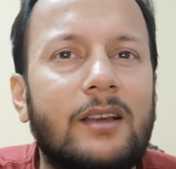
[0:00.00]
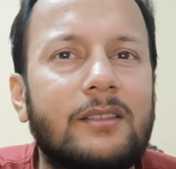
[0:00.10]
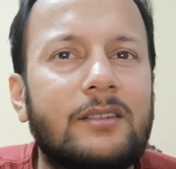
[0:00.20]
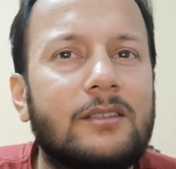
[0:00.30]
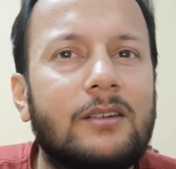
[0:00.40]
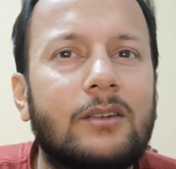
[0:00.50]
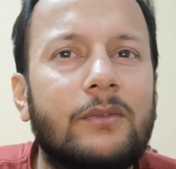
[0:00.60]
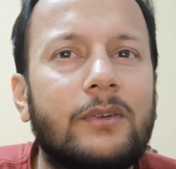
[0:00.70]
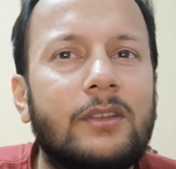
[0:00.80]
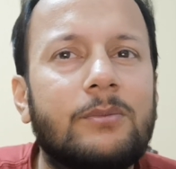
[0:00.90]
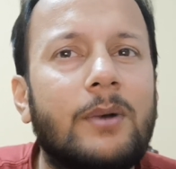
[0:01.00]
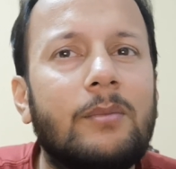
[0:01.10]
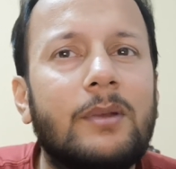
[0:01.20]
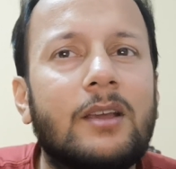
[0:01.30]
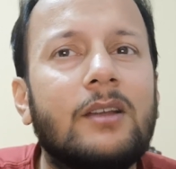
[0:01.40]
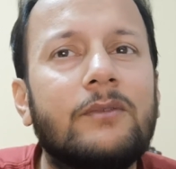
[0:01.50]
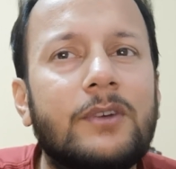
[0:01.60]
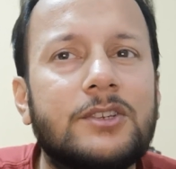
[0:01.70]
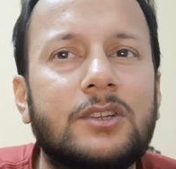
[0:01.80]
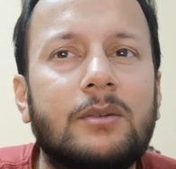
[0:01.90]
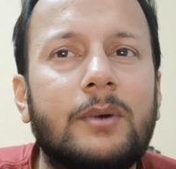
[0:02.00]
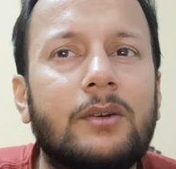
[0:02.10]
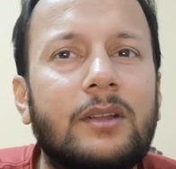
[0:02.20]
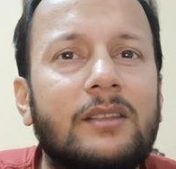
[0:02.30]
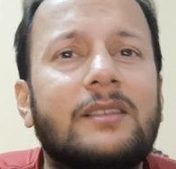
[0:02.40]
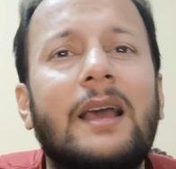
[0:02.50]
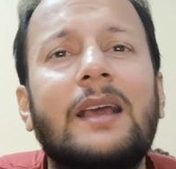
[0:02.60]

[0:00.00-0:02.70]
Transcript: as a result of his public confession about his